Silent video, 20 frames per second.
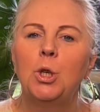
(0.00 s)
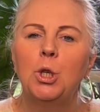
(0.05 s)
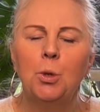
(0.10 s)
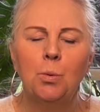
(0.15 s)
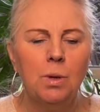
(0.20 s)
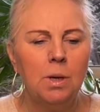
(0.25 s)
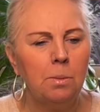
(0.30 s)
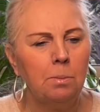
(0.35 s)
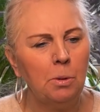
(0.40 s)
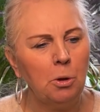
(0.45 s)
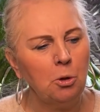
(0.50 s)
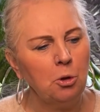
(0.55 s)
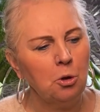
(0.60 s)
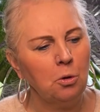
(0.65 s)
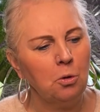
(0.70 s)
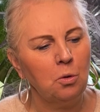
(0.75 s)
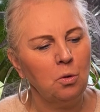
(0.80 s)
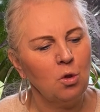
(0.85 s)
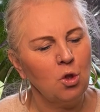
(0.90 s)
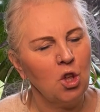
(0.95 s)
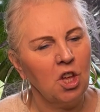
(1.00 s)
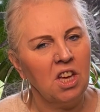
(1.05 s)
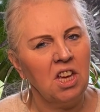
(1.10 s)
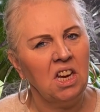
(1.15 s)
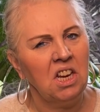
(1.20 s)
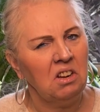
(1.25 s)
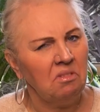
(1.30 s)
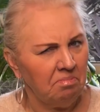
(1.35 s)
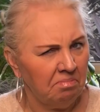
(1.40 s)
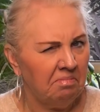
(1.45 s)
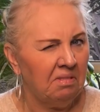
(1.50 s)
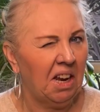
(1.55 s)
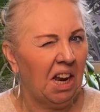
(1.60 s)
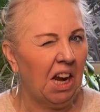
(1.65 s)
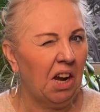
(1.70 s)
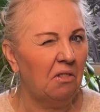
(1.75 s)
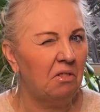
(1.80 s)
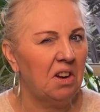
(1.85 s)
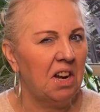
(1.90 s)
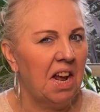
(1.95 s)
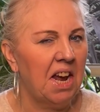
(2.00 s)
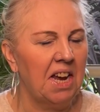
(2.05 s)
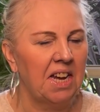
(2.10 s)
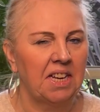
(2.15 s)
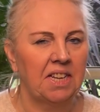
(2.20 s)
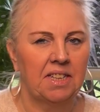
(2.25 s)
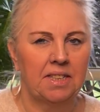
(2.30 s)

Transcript: Do an emotional check-in every day.